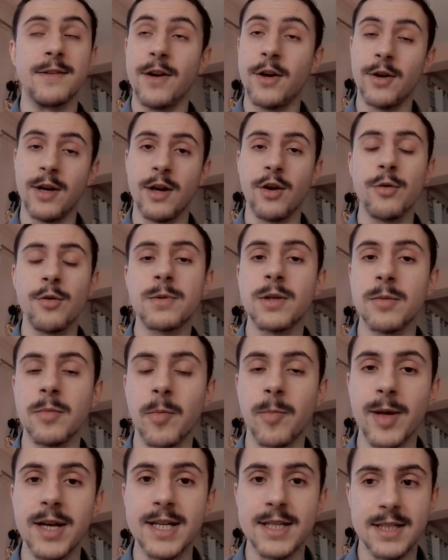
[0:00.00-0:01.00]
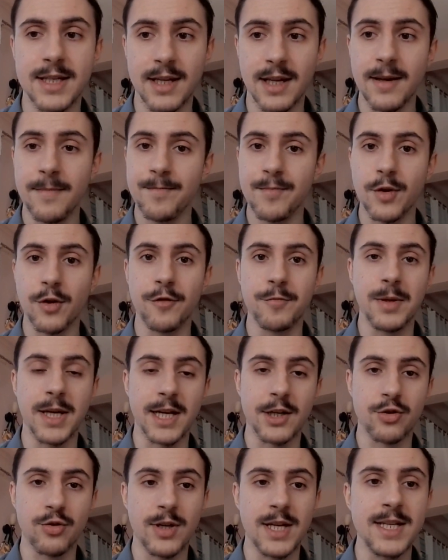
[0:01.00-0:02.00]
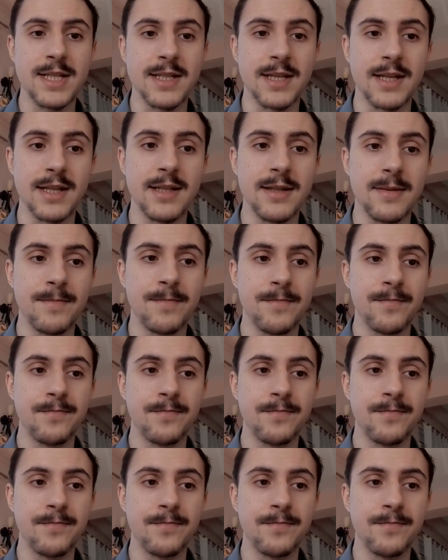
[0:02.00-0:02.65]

a very low probability of being treated,